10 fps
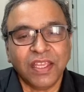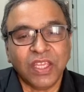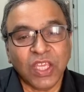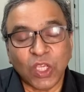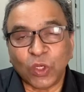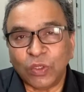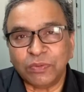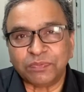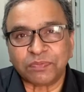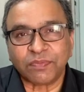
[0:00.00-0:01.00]
Ego
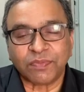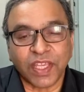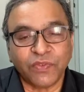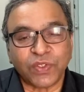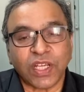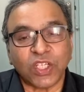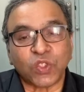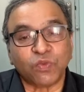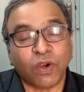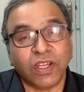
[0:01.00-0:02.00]
gives a
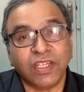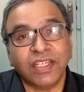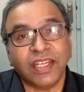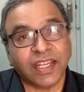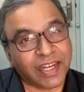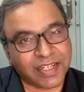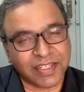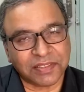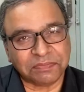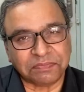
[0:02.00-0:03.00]
swollen head
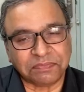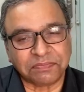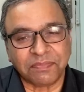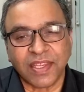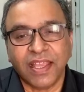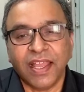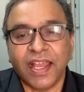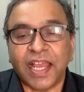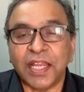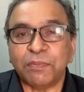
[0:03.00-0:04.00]

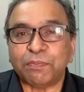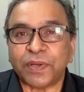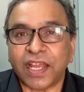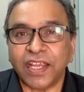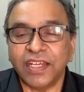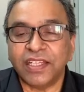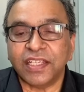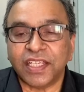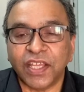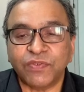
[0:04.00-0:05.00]
and pride
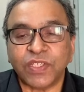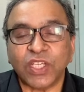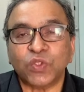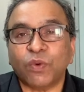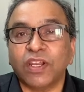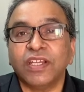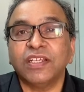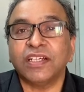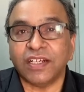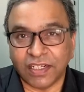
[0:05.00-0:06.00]
gives a swollen
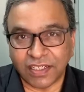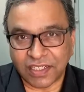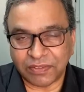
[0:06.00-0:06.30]
hurt.